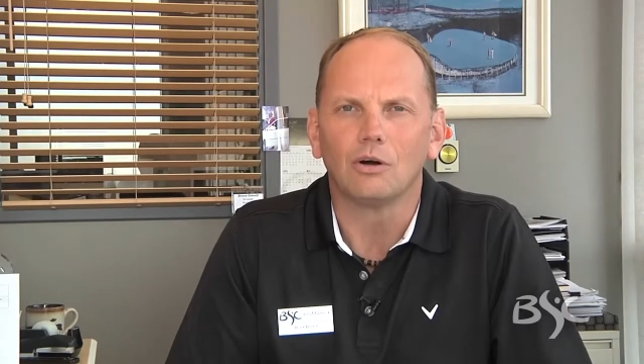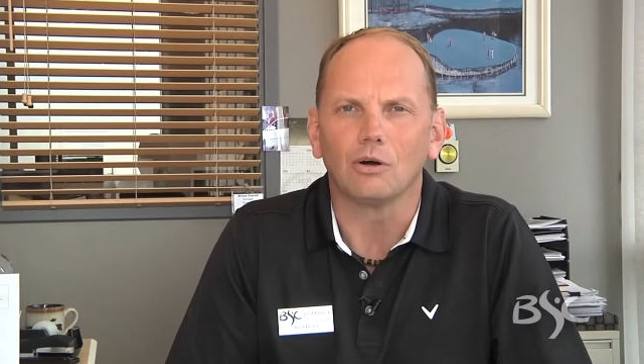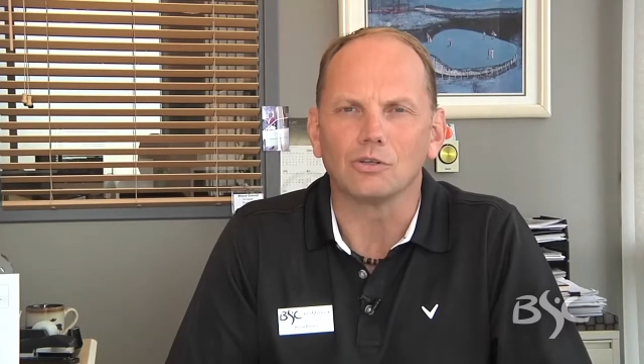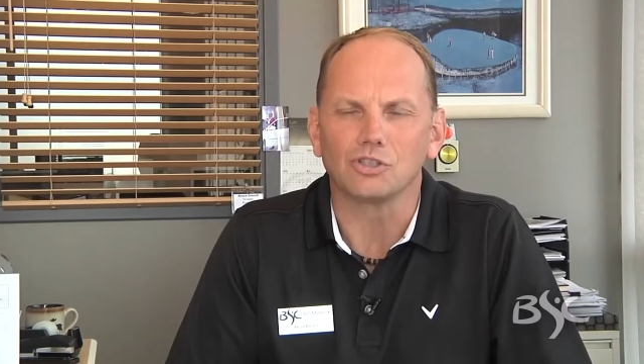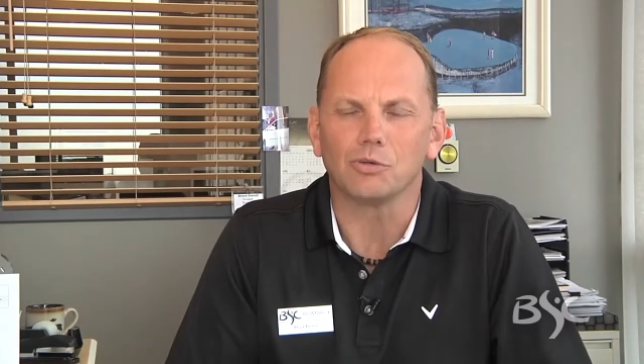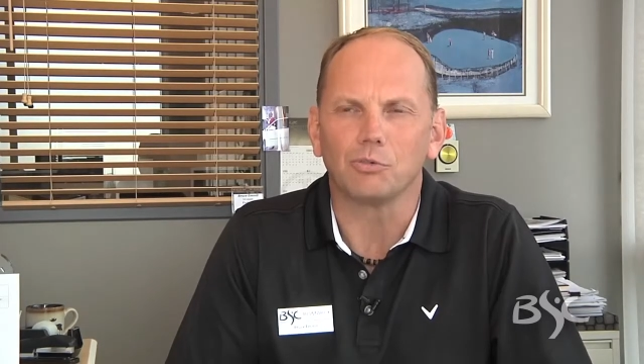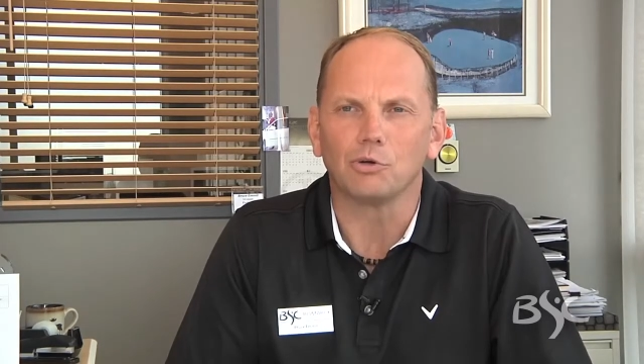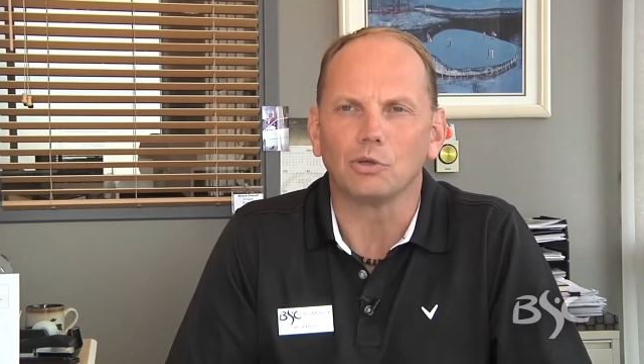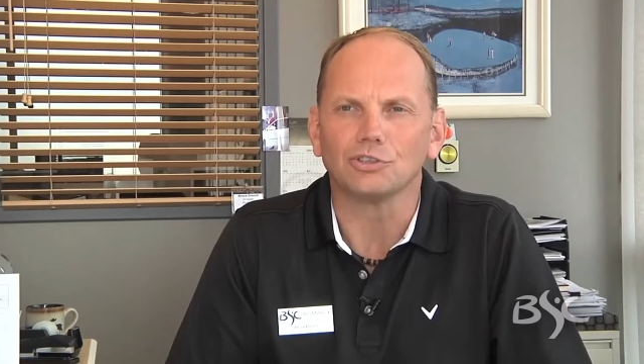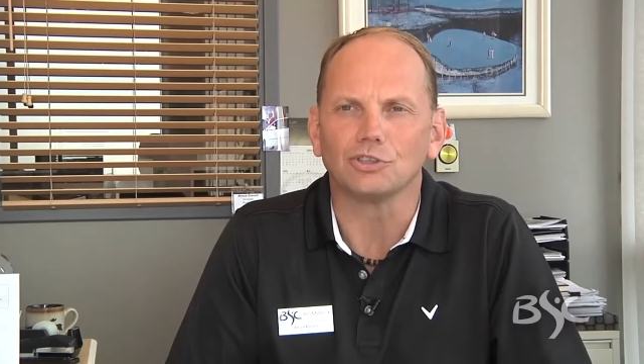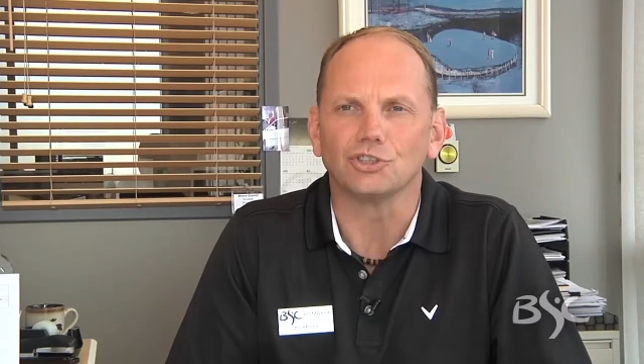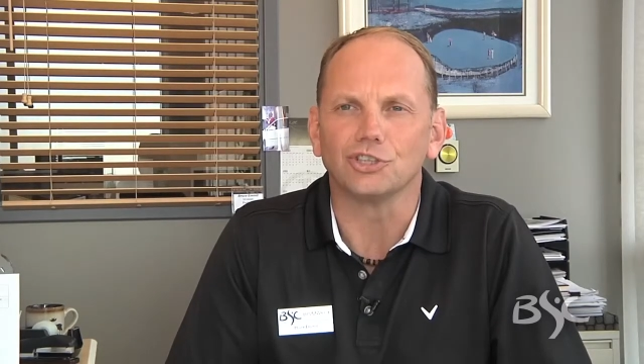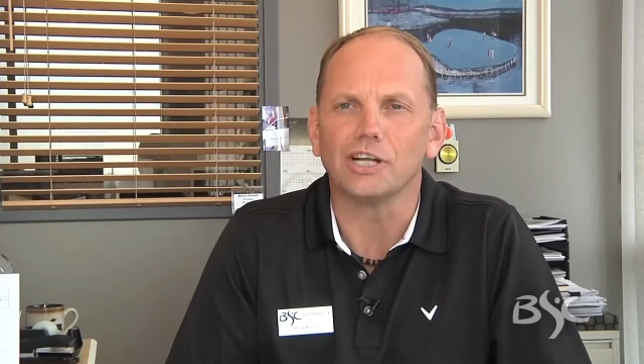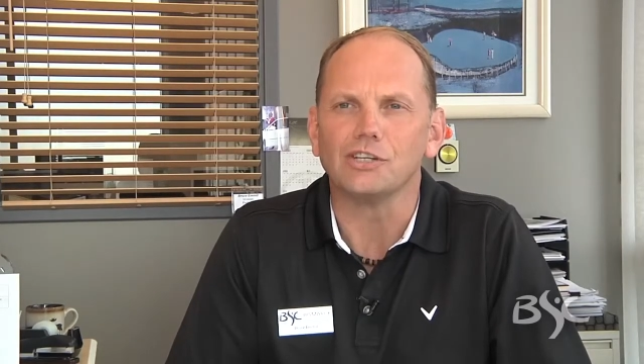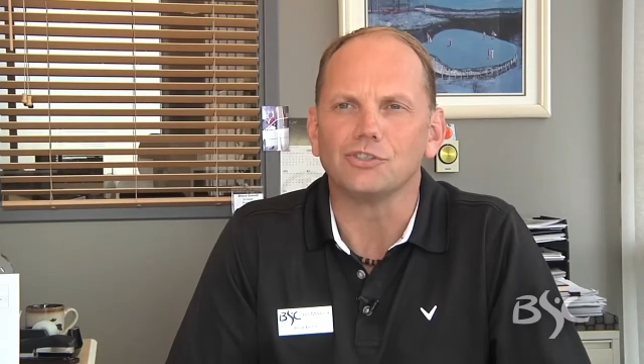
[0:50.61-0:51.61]
or someone who wants to
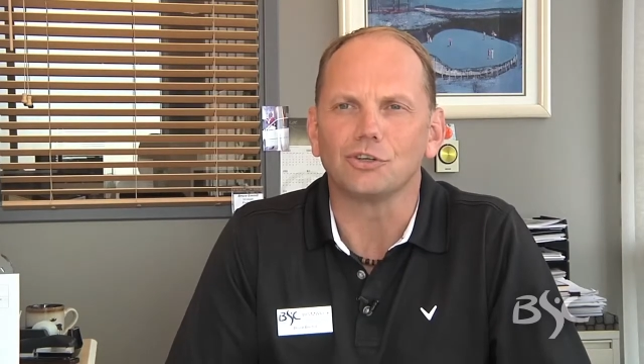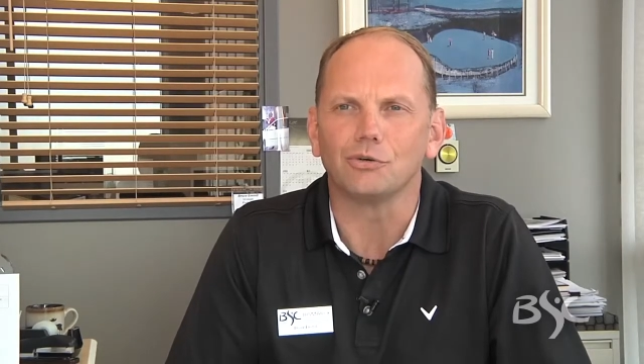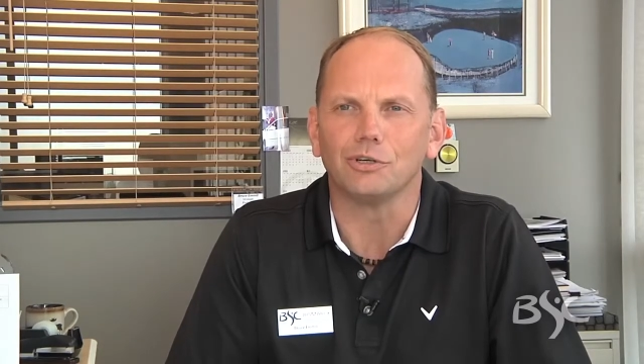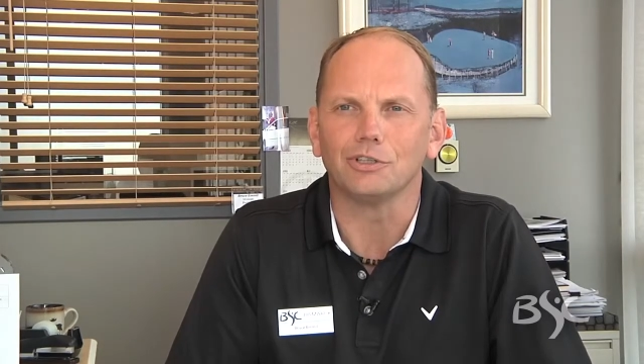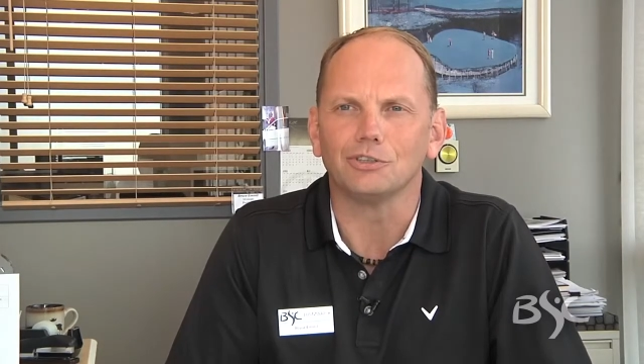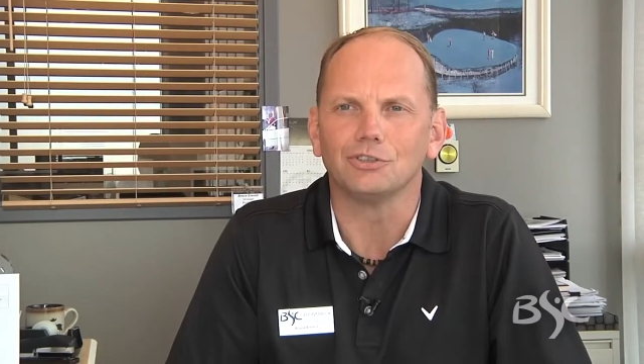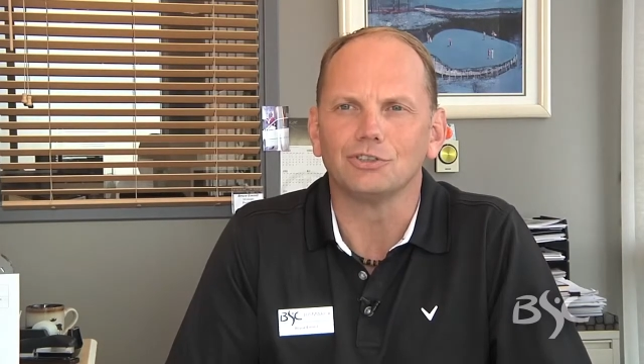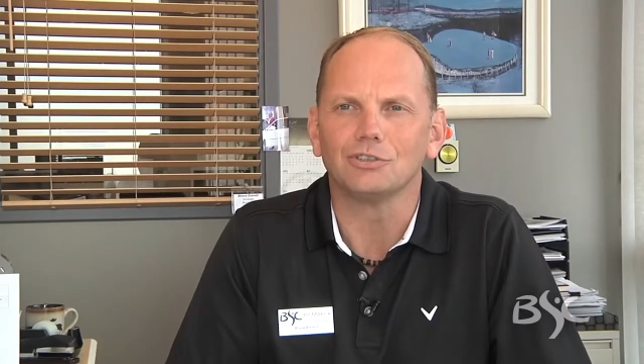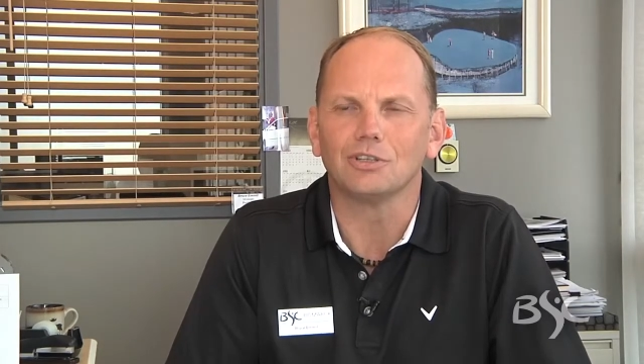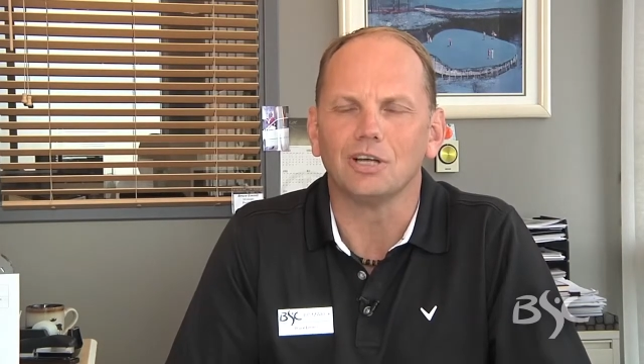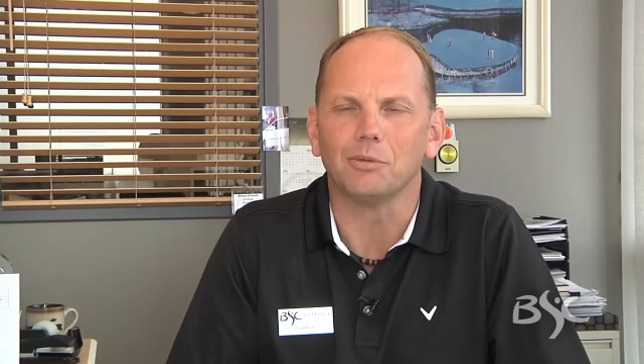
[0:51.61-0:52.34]
change careers.